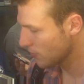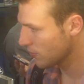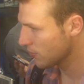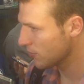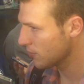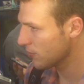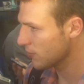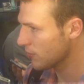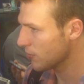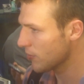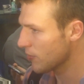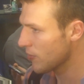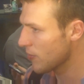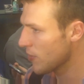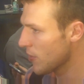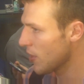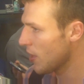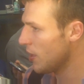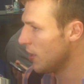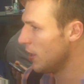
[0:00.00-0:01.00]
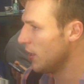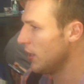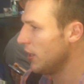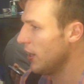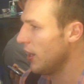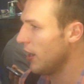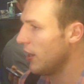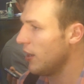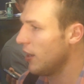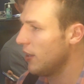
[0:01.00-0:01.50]
on the road like this?
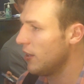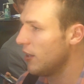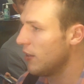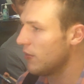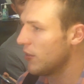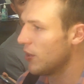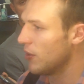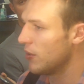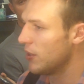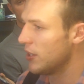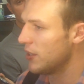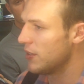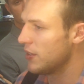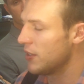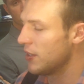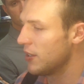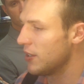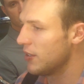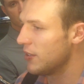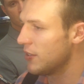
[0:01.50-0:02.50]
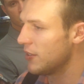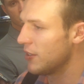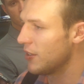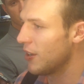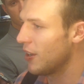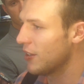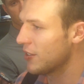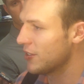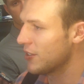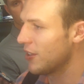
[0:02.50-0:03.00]
Yeah, I, I love going into
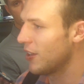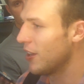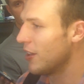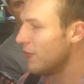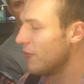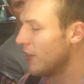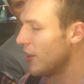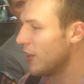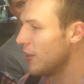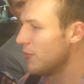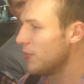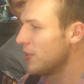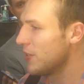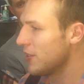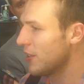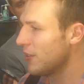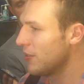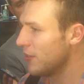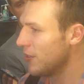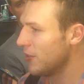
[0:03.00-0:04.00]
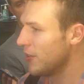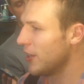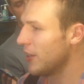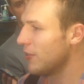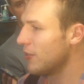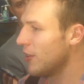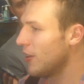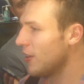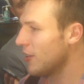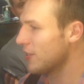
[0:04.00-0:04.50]
hostile environments. I don't know
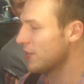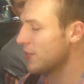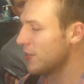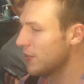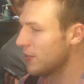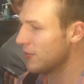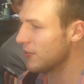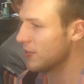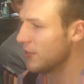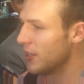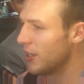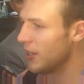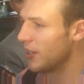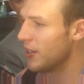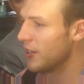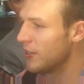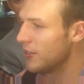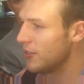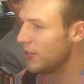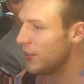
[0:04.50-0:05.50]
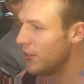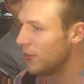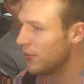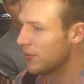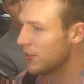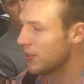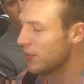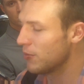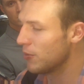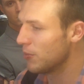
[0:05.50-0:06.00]
how hostile uh,
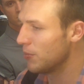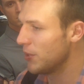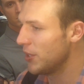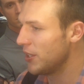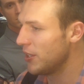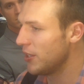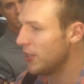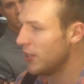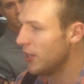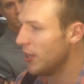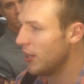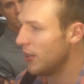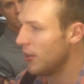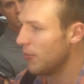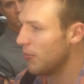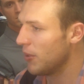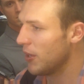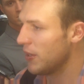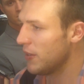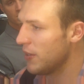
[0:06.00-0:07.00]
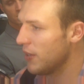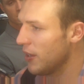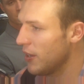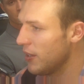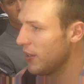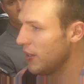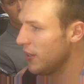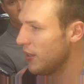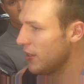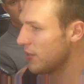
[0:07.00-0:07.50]
Houston will be, but
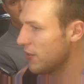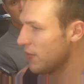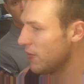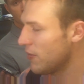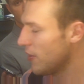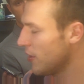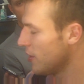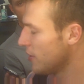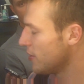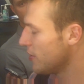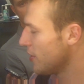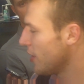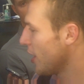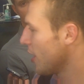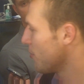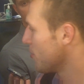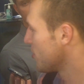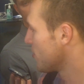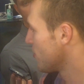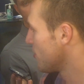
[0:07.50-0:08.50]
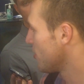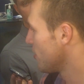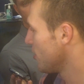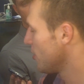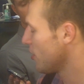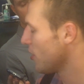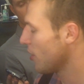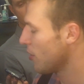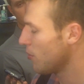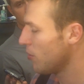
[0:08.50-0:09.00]
it, it's a fun atmosphere that
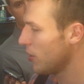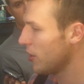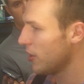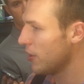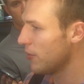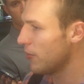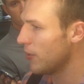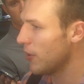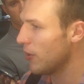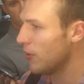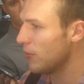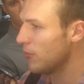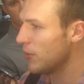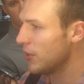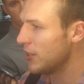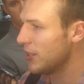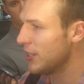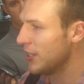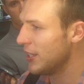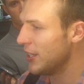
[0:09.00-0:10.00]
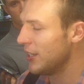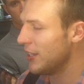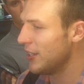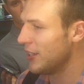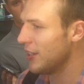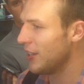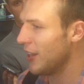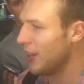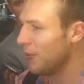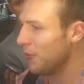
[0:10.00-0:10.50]
you can go play on the road. But
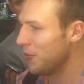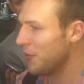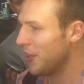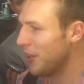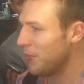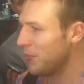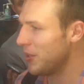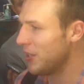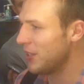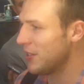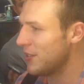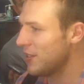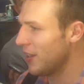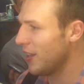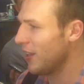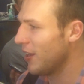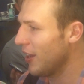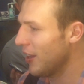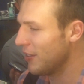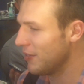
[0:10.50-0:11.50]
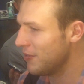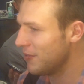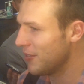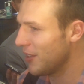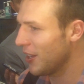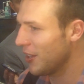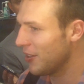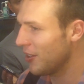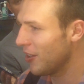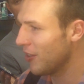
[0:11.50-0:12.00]
uh, with that being said, I,
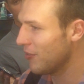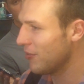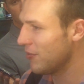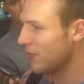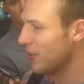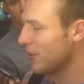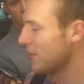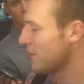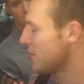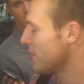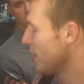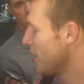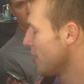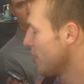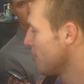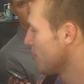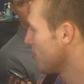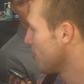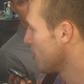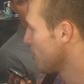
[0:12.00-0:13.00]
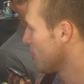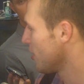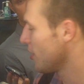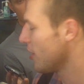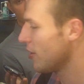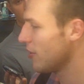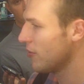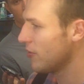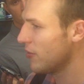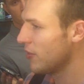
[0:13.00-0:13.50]
I love our stadium. I, I
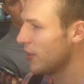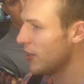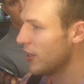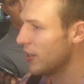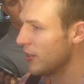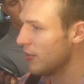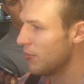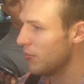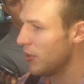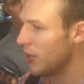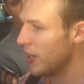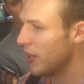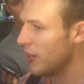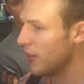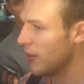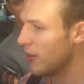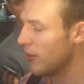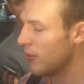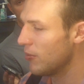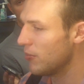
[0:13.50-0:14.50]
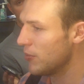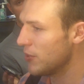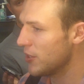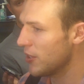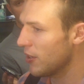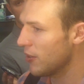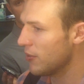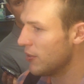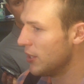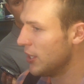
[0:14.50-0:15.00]
love uh, playing at home.
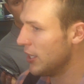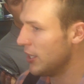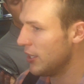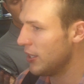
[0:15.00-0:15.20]
So